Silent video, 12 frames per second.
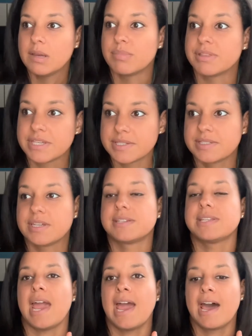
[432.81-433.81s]
But this does
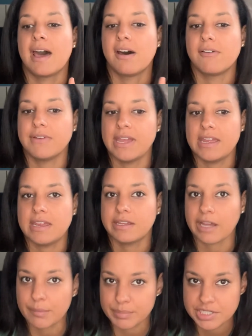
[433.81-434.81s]
have a
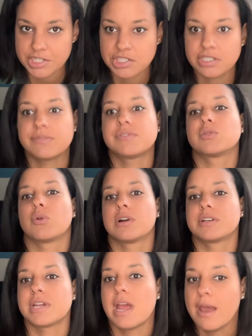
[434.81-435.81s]
competition of sort